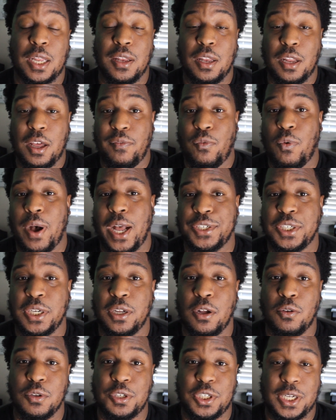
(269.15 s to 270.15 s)
I love
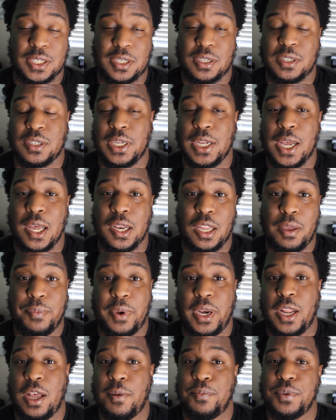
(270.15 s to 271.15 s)
watching old Justice League
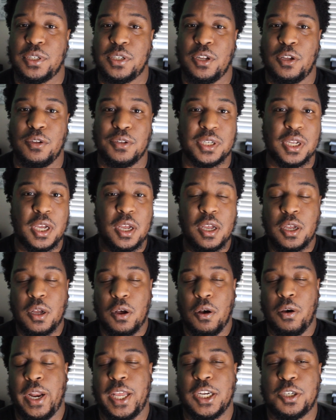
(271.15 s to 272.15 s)
Unlimited episodes
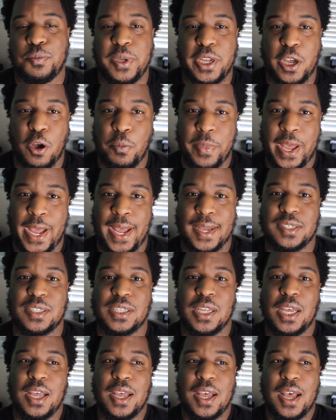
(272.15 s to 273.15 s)
on HBO
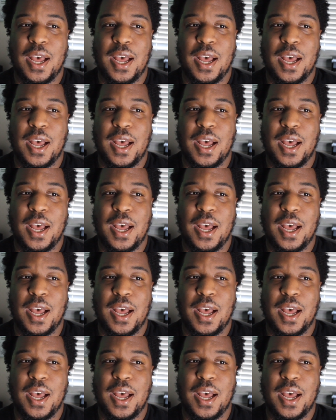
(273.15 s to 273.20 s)
Max.